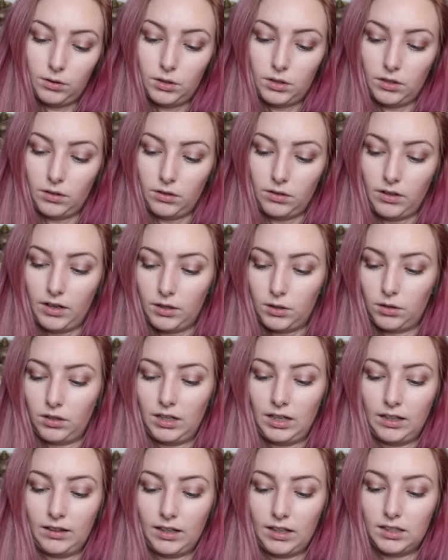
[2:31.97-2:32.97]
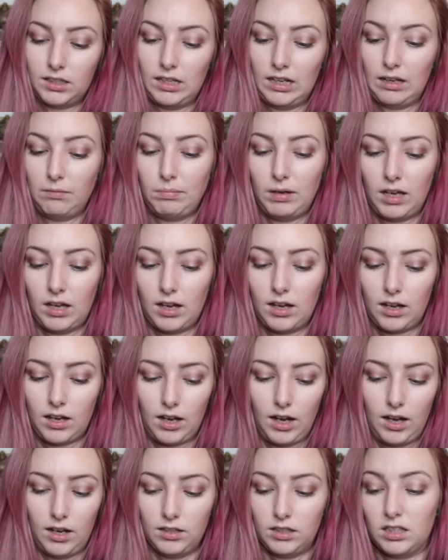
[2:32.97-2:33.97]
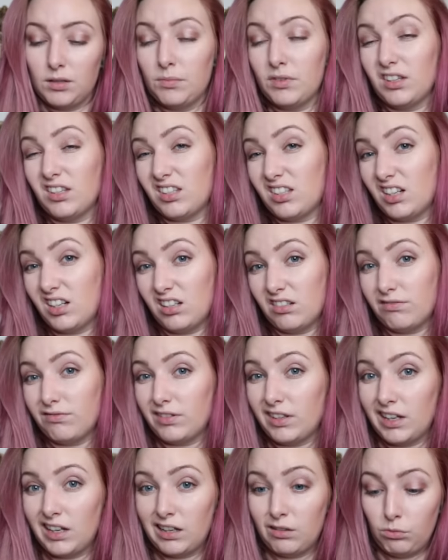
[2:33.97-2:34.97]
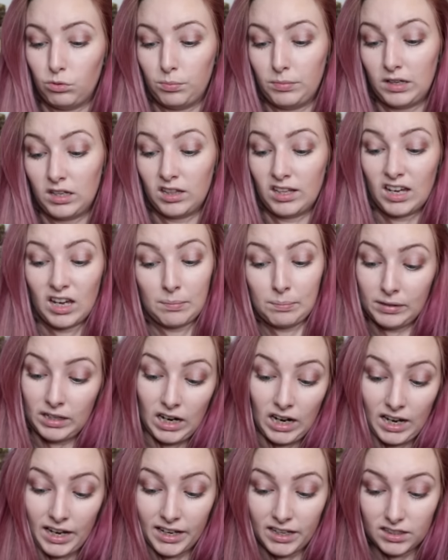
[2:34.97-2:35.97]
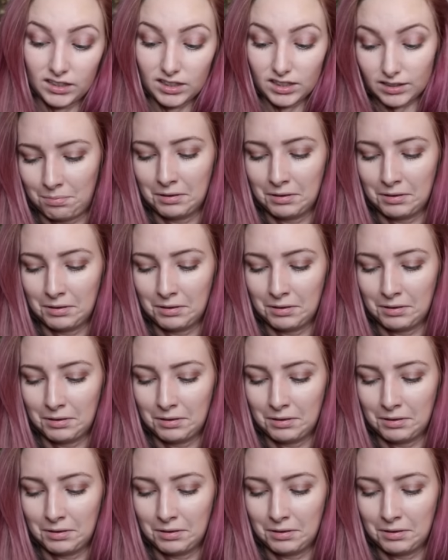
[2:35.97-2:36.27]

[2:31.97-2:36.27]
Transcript: so you guys are getting like a sneak peek at some of the stuff that will be like a prize.